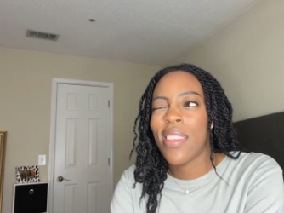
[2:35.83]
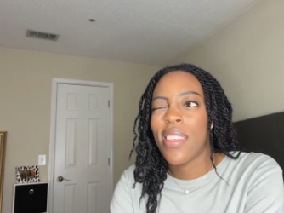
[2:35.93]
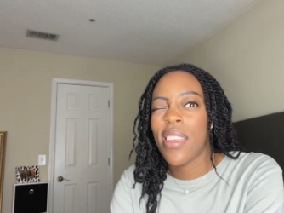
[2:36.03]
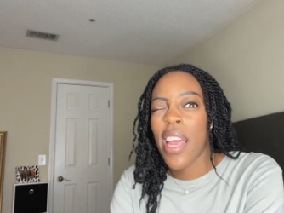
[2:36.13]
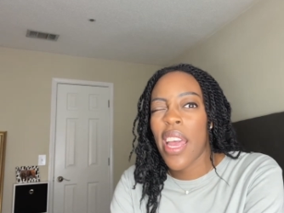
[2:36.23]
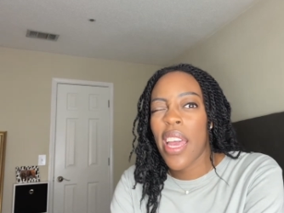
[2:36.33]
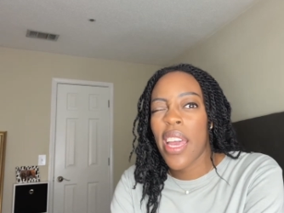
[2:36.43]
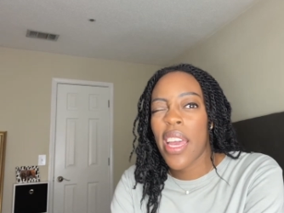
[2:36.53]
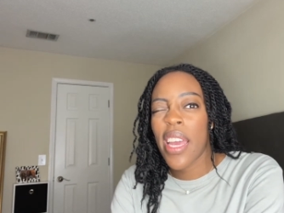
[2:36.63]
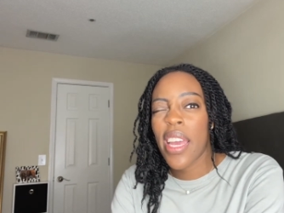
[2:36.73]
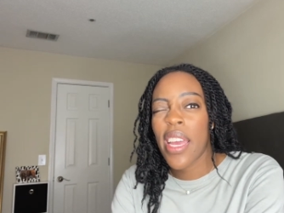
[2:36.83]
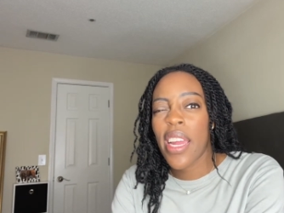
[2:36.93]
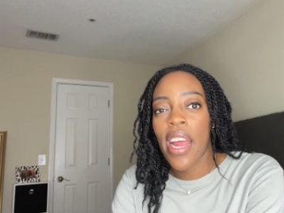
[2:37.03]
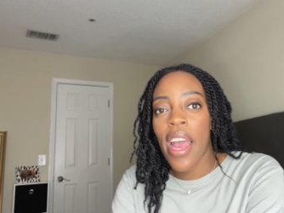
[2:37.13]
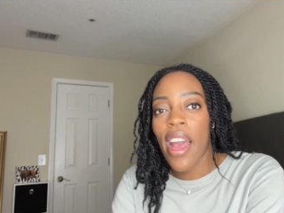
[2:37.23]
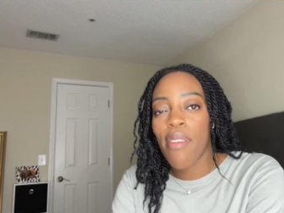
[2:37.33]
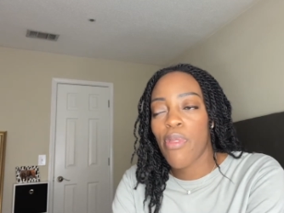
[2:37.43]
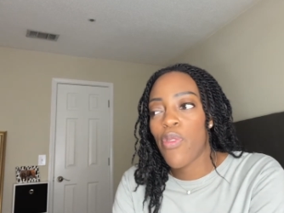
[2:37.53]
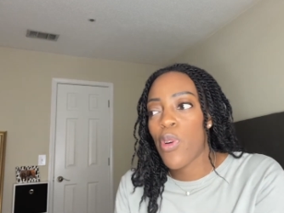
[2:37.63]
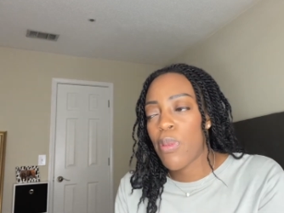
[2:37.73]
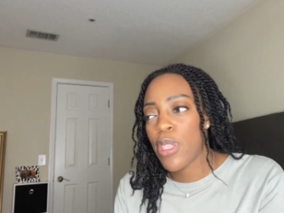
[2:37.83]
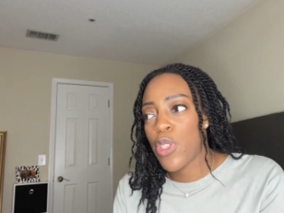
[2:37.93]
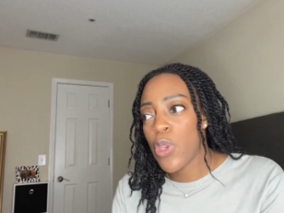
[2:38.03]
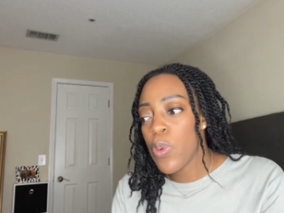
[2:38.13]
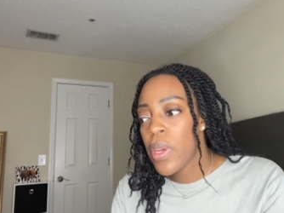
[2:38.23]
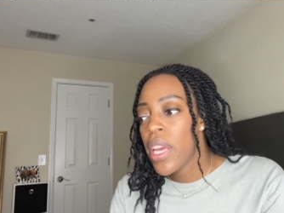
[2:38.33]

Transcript: day and a half before it was due.